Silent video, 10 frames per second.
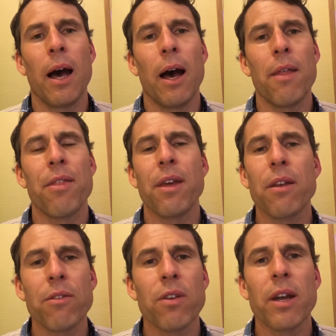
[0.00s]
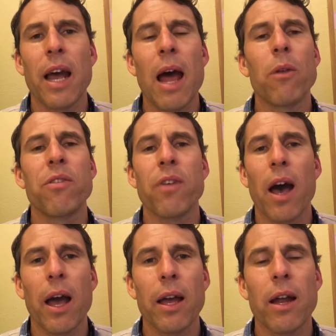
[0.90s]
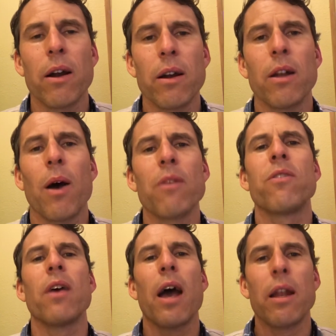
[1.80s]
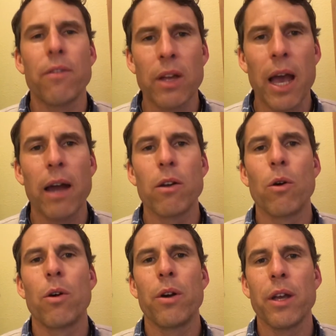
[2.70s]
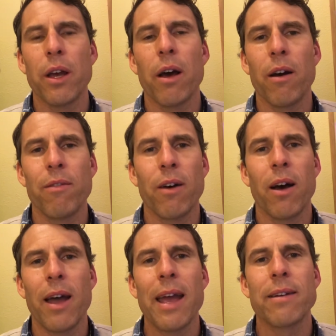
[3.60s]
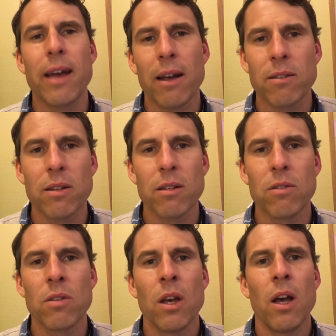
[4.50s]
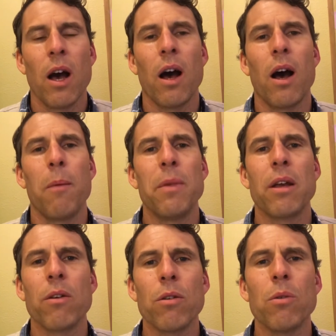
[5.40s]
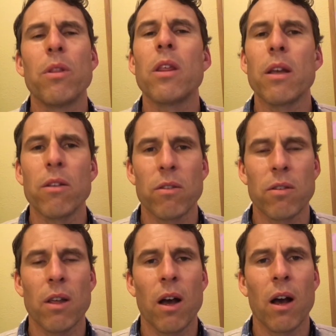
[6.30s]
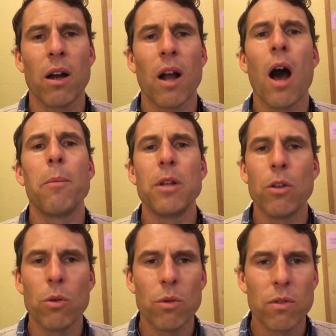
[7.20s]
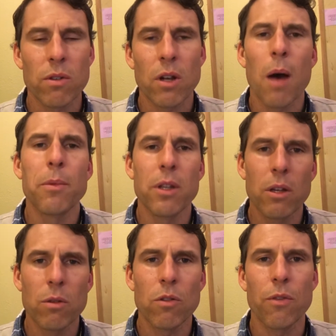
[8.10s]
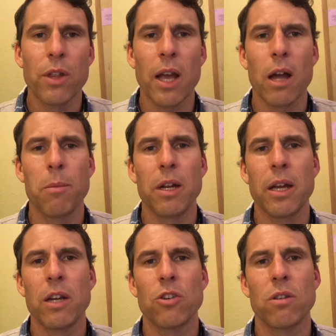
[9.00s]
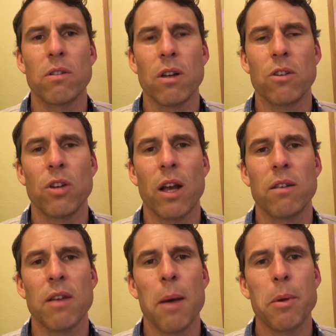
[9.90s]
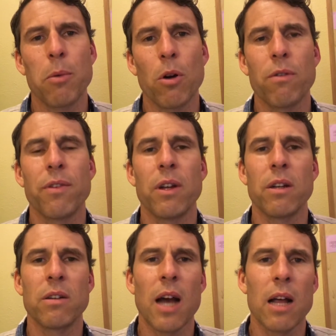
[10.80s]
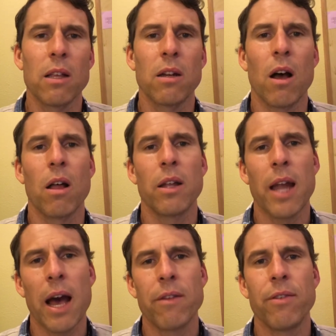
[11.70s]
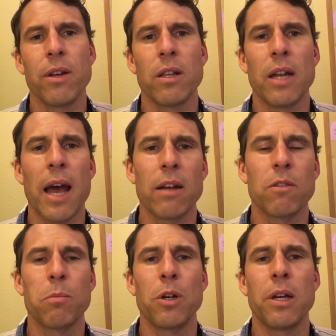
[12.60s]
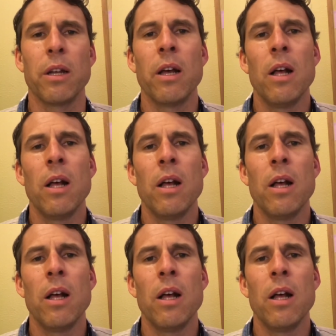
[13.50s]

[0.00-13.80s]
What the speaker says: Things again outside of the category of antacids include things commonly used over-the-counter medications such as ibuprofen and Tylenol and Advil and aspirin.